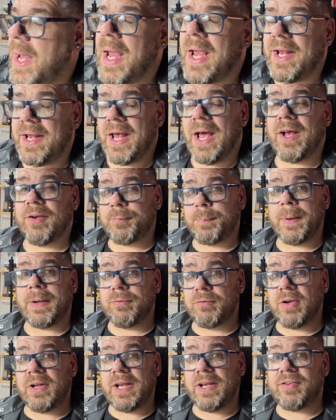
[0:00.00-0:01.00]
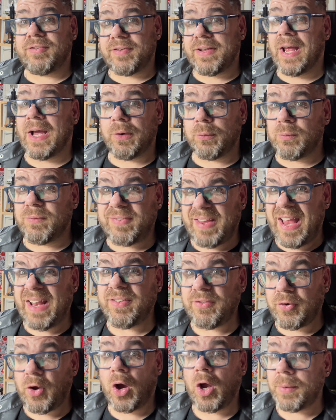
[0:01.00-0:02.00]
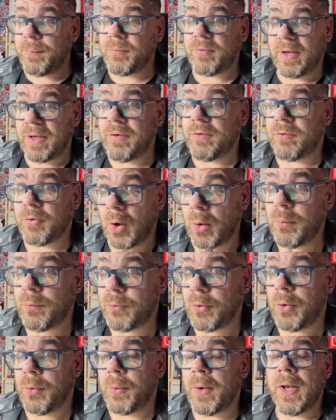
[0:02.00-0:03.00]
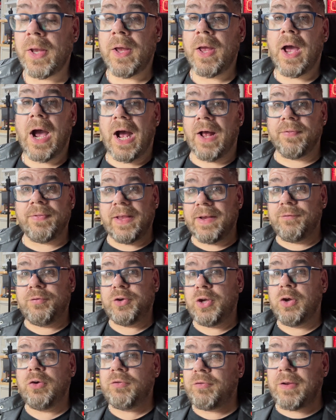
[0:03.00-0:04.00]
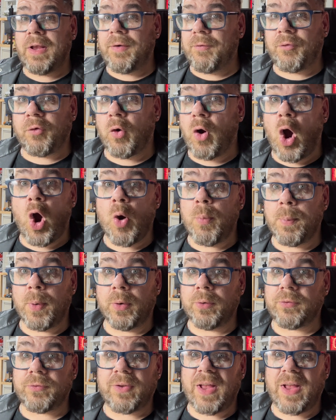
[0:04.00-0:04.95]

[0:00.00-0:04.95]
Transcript: it has been released now 10 times in total, and they've used it for almost